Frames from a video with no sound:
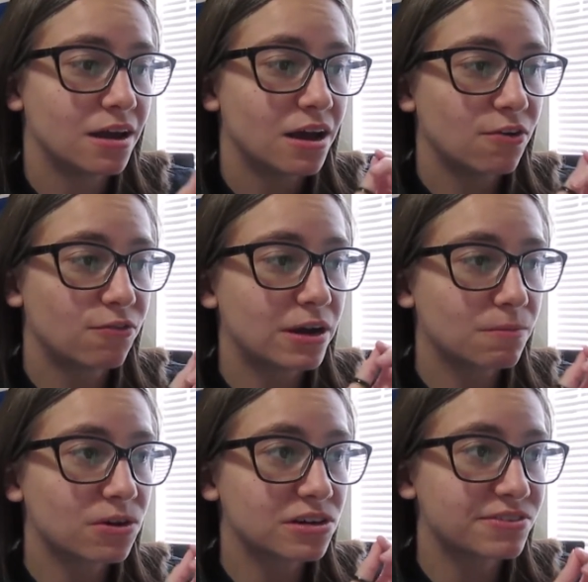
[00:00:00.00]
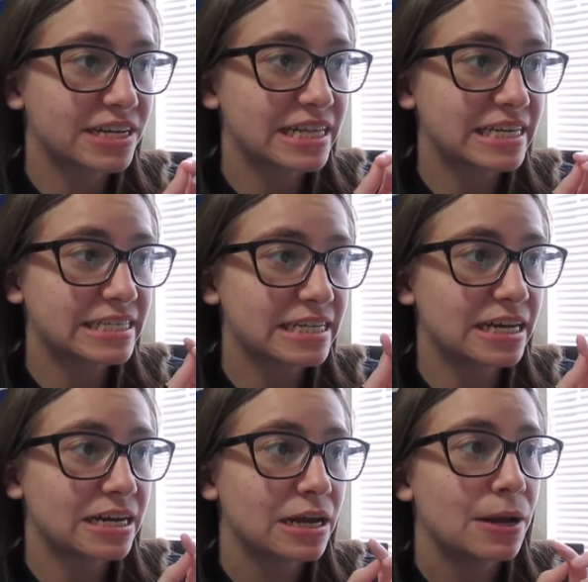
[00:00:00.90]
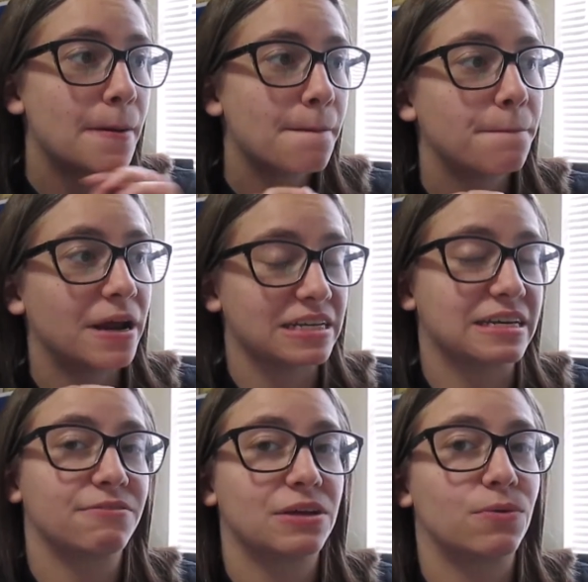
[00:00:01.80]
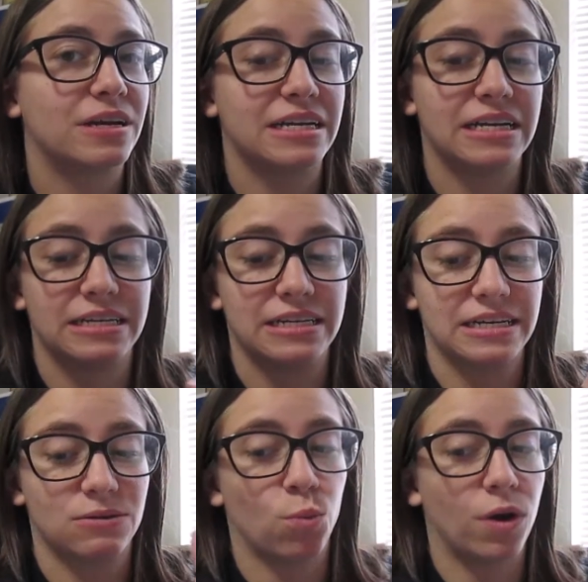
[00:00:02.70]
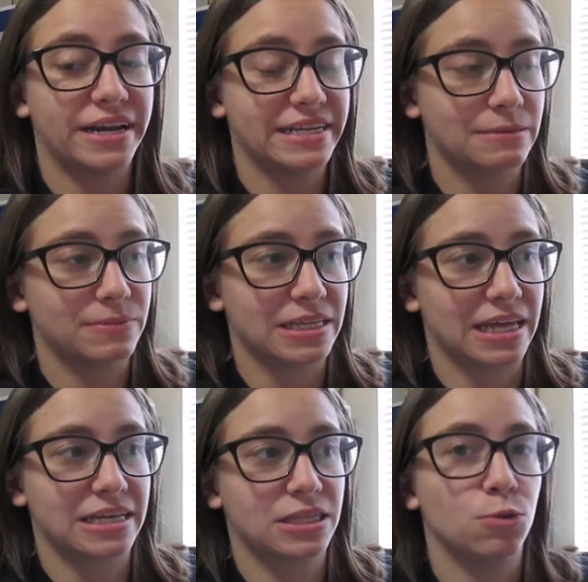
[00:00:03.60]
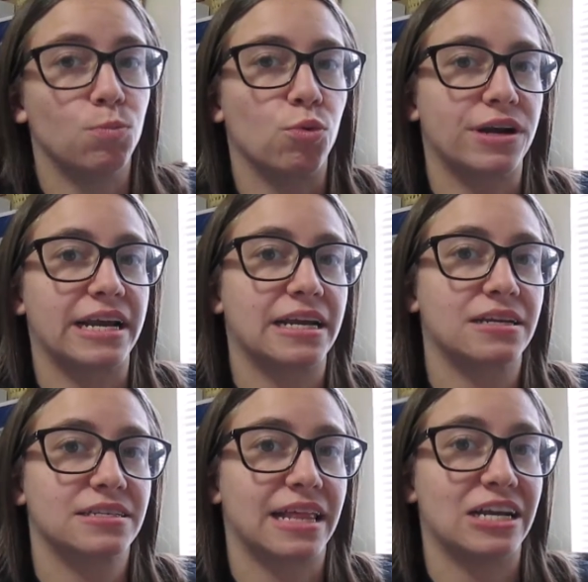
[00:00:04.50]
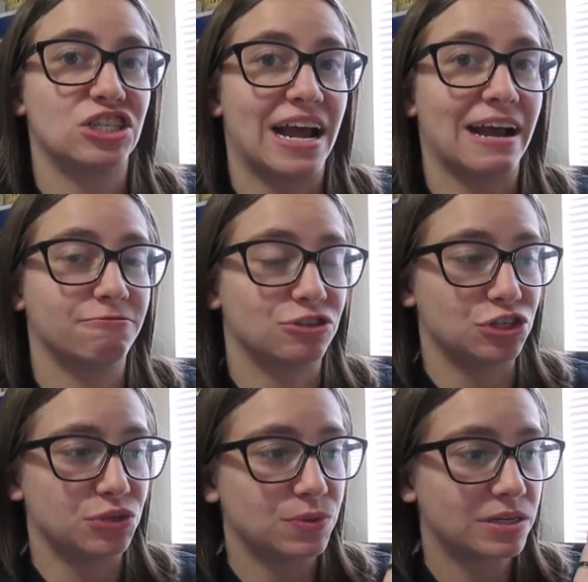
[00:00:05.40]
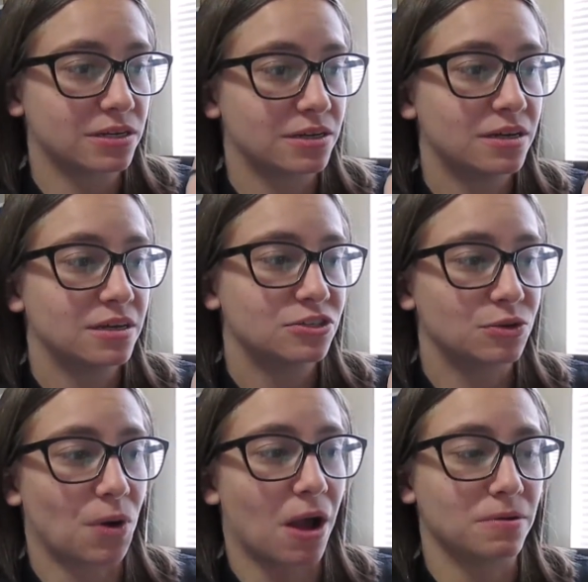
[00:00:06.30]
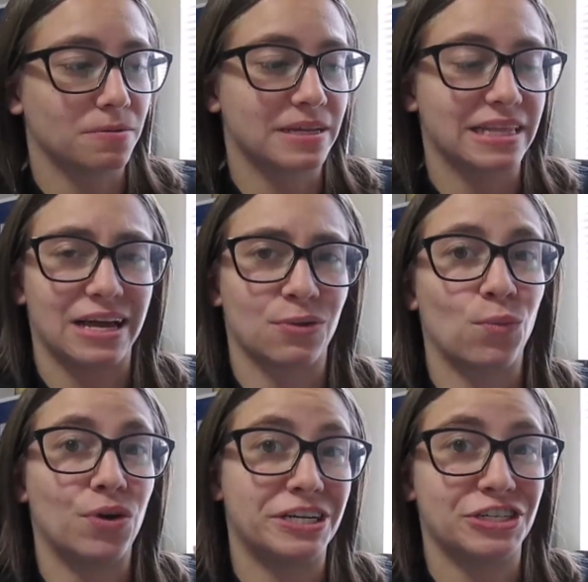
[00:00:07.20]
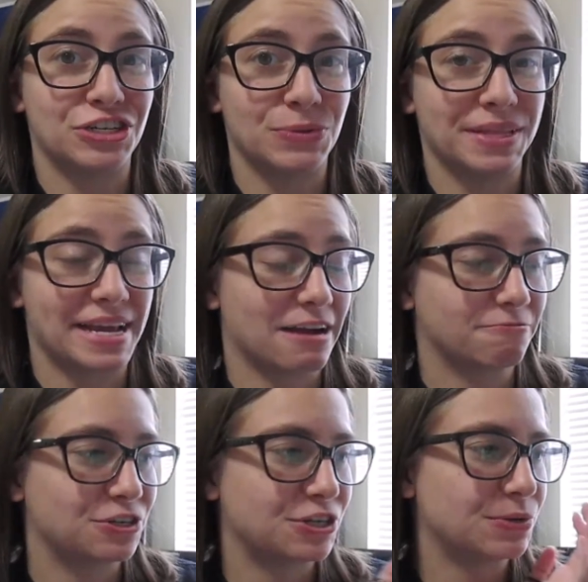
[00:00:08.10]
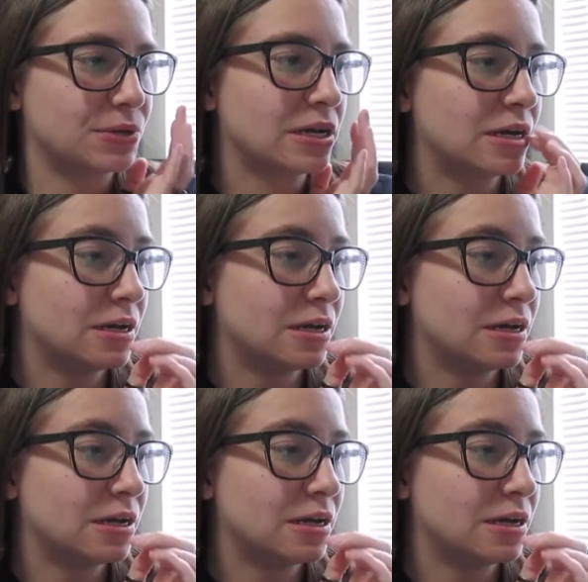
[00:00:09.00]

of when I'm going to release it, but I definitely want it to be in like the morning/afternoon, so probably like 1 or 2 in the afternoon.